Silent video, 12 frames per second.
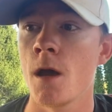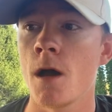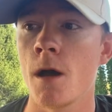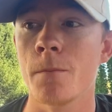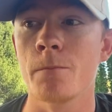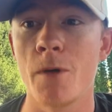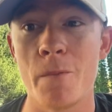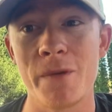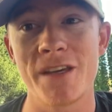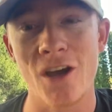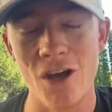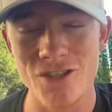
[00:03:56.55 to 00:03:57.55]
But
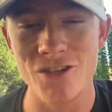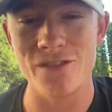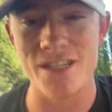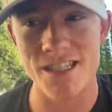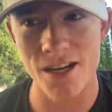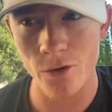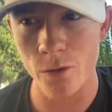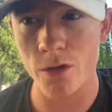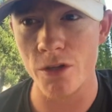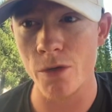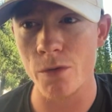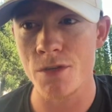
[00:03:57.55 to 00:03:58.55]
because of the steroid
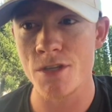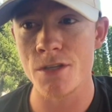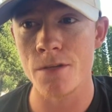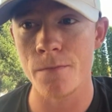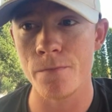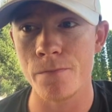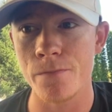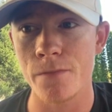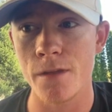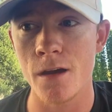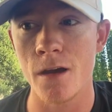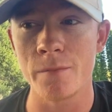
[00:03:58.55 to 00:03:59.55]
use,
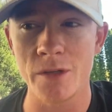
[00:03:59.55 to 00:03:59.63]
it